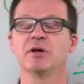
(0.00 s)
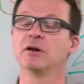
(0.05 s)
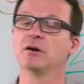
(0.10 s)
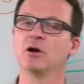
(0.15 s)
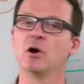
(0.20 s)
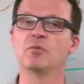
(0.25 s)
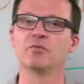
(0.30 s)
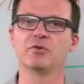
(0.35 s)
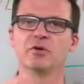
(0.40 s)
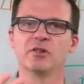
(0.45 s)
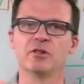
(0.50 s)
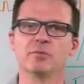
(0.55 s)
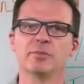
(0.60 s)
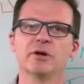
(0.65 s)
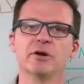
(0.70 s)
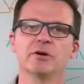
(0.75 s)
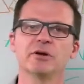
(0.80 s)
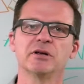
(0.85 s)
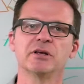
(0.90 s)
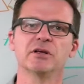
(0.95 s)
and hopefully they'll be
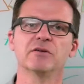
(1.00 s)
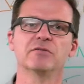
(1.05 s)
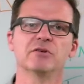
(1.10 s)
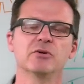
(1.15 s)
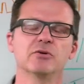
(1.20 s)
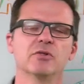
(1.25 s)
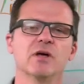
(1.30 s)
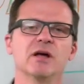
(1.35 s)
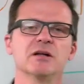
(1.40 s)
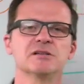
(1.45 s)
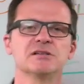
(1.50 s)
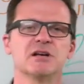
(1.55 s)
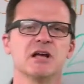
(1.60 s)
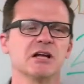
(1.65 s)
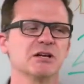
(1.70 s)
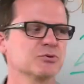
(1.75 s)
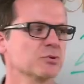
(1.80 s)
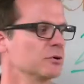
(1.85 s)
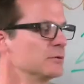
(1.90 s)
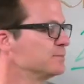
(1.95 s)
able to give you that
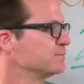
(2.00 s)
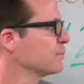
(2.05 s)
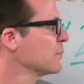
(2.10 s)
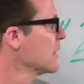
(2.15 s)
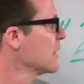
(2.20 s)
schedule.